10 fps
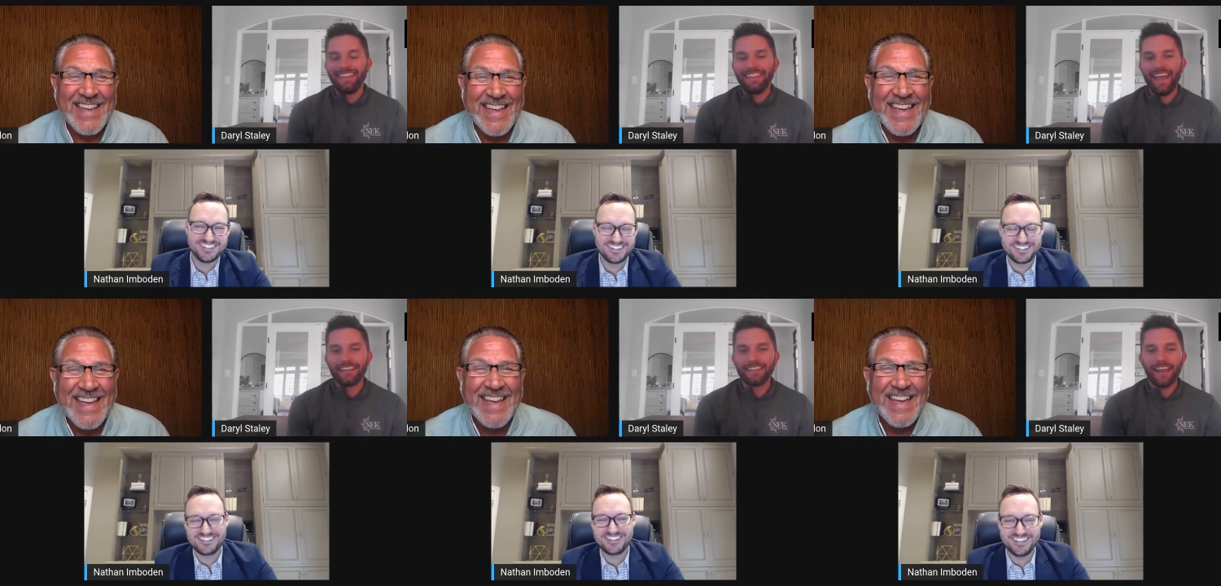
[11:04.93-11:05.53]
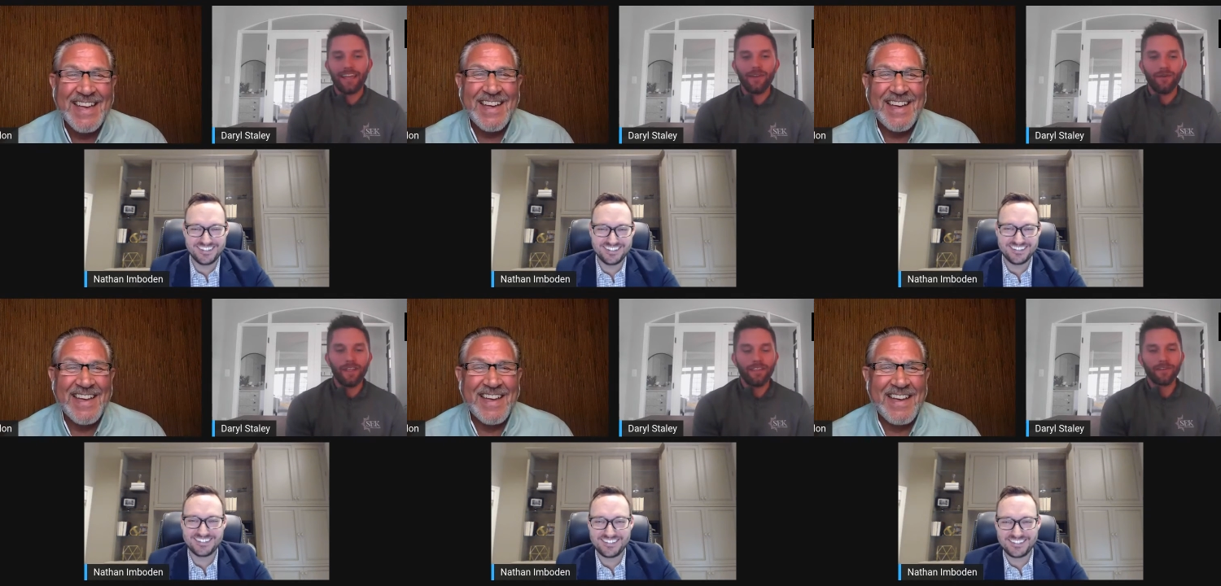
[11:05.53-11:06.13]
Speaker 1: that said, I
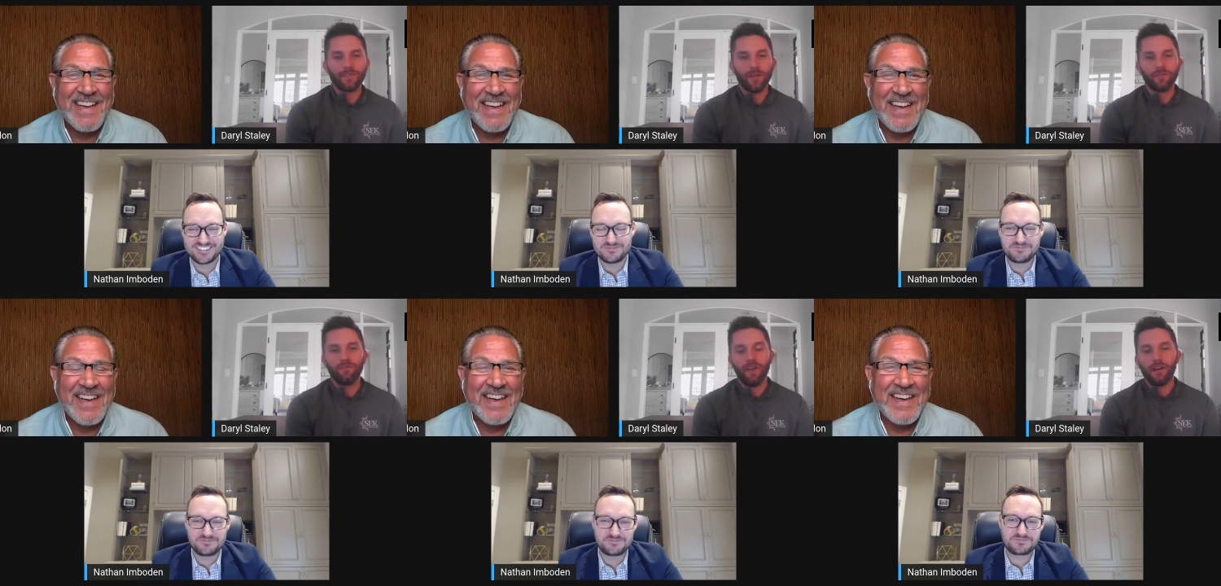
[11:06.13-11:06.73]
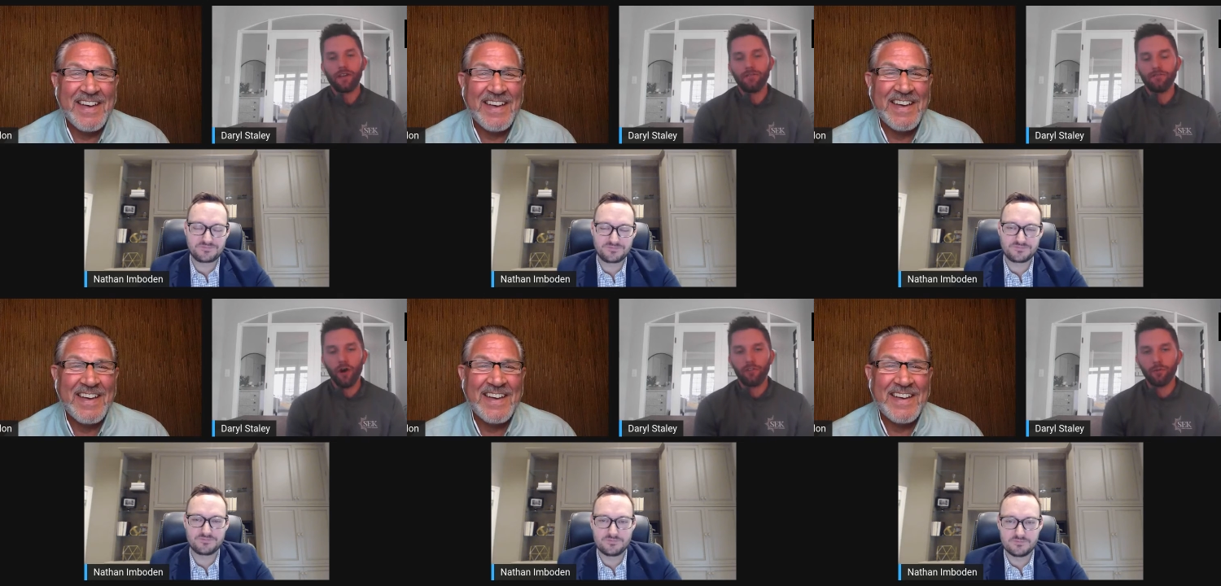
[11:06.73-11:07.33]
know Nathan is also very
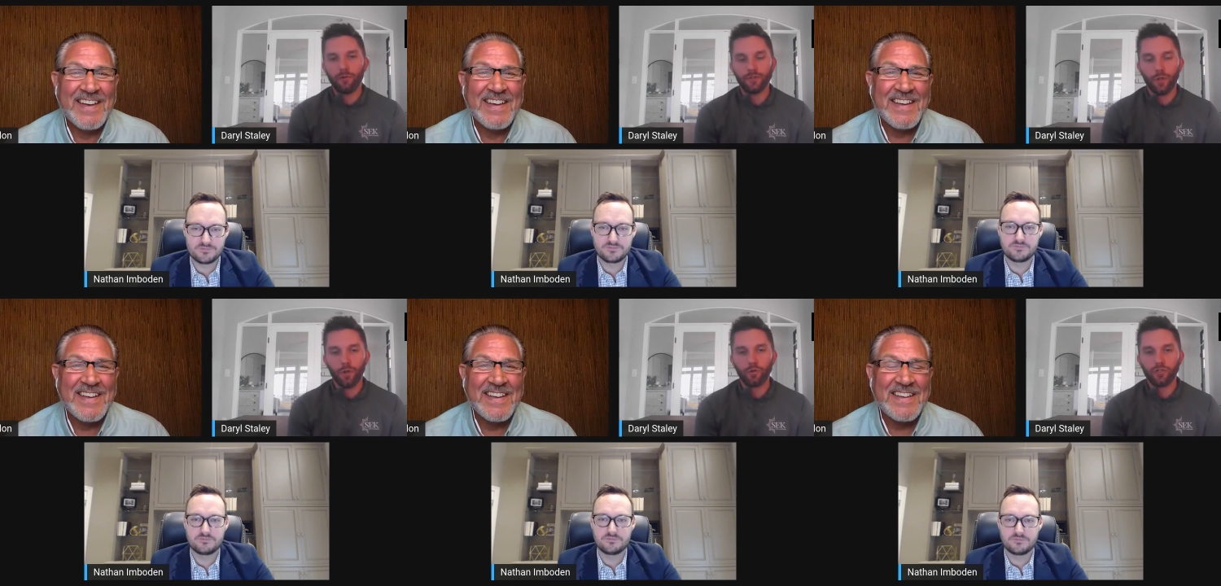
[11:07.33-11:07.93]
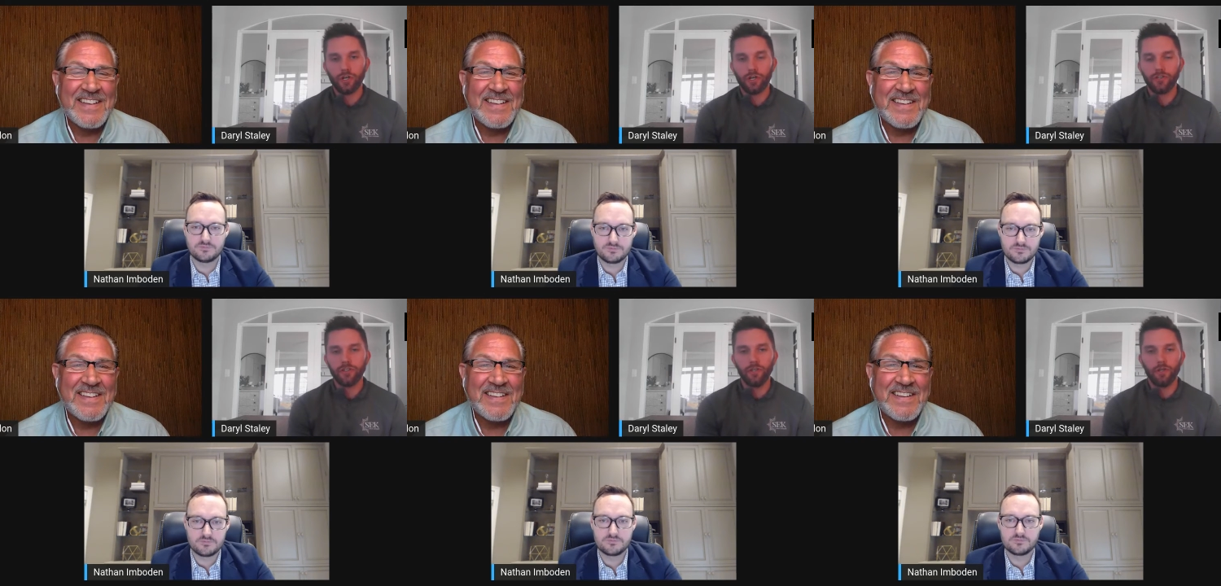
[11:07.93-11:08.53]
involved with his local
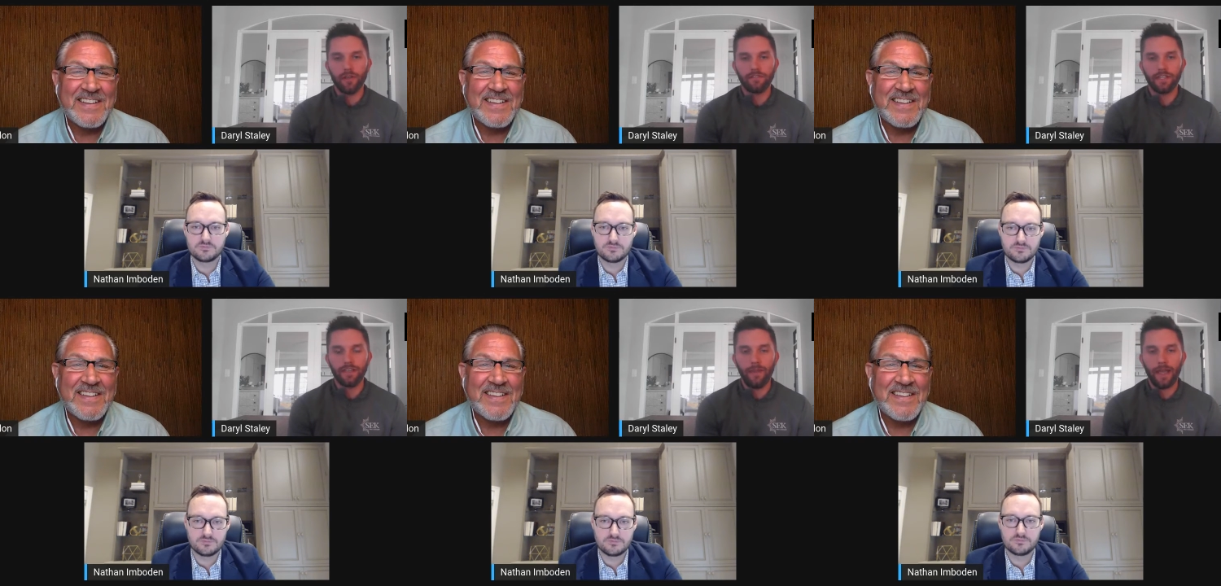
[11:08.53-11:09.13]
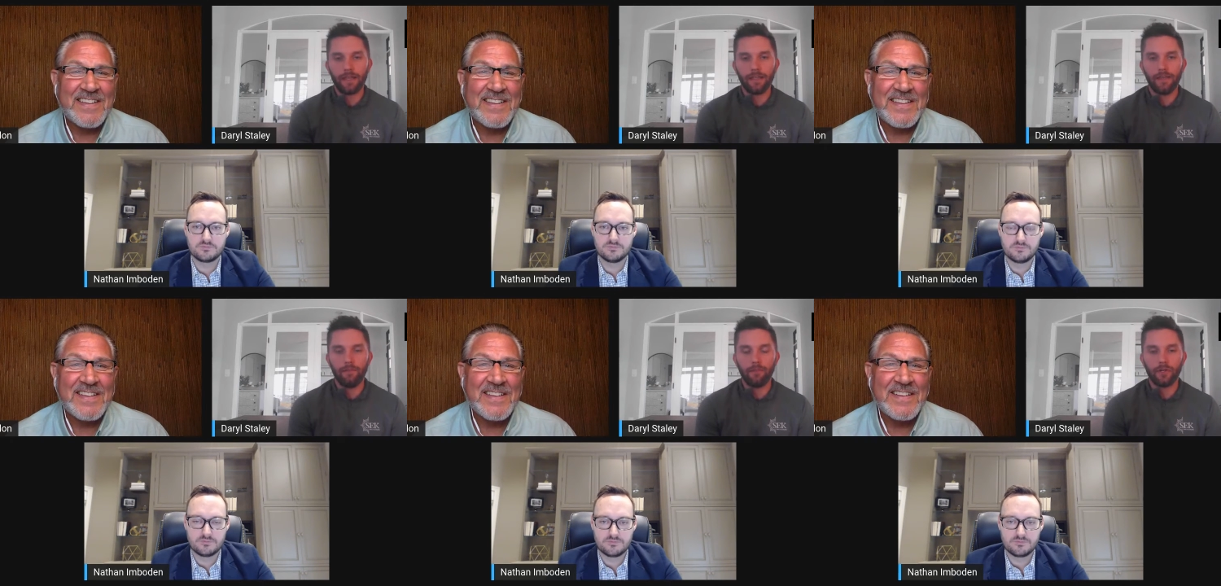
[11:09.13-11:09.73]
church. You know, loves to give back
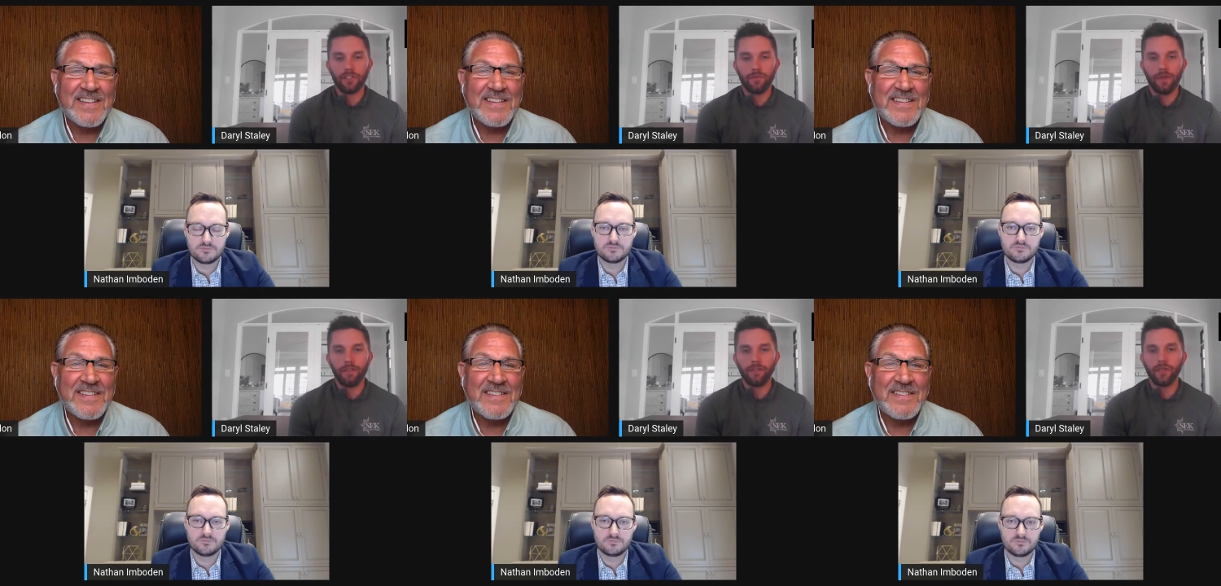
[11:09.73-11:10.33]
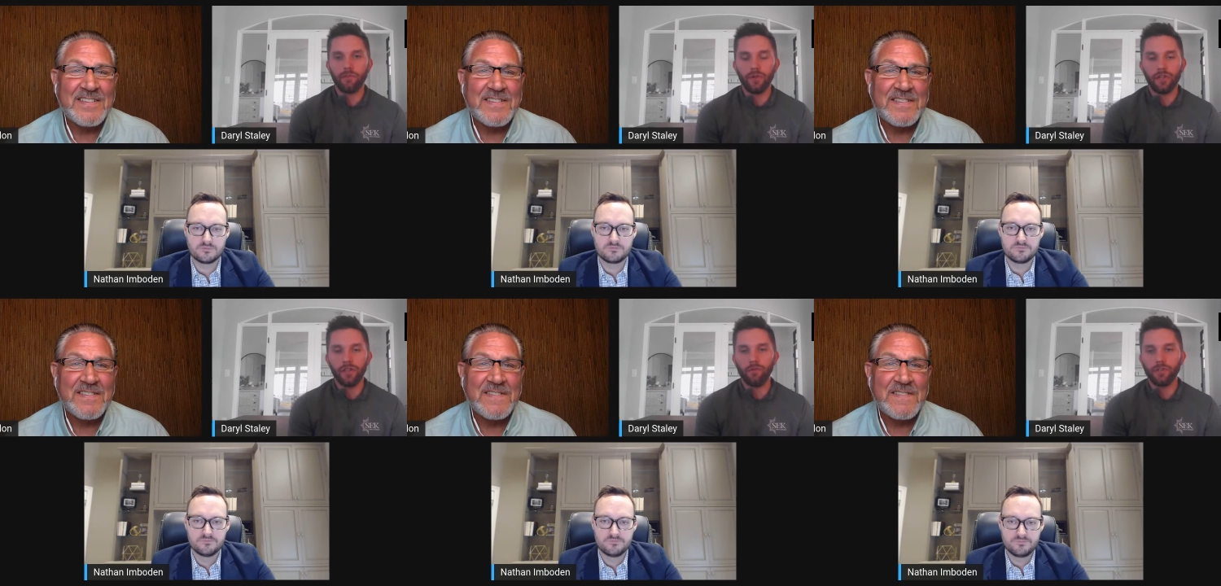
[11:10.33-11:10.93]
and, and participate in the
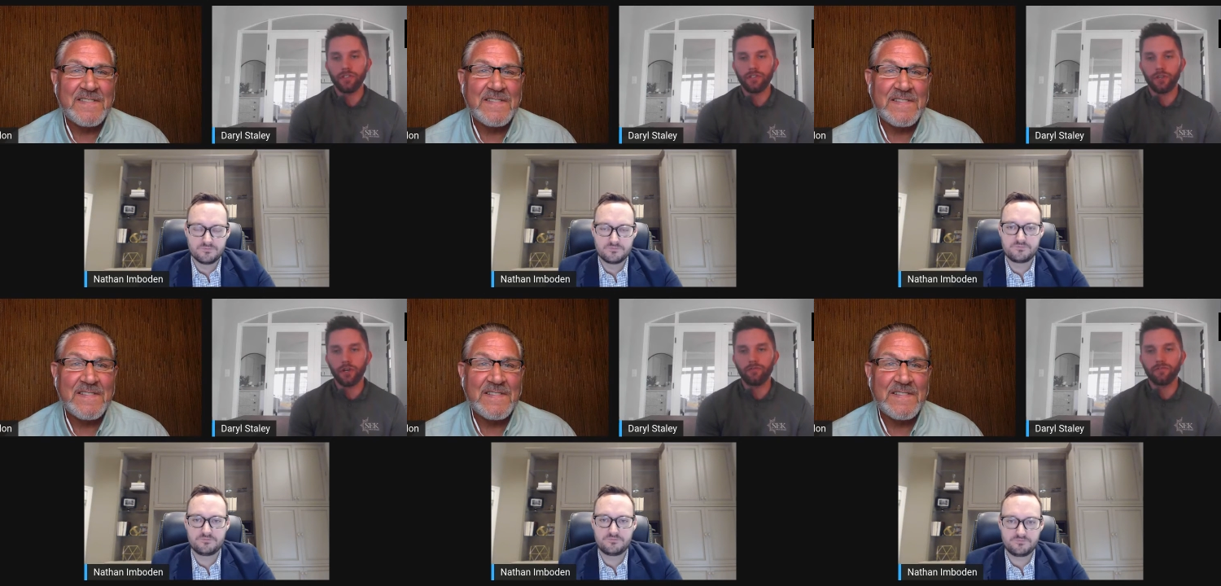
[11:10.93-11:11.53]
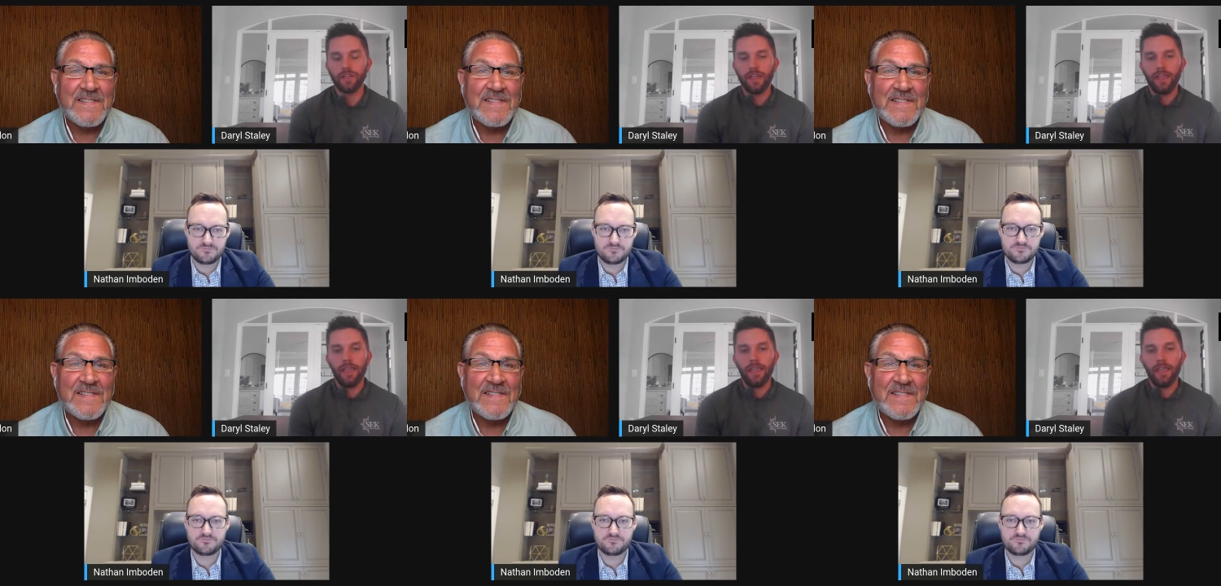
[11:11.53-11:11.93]
community in which he serves.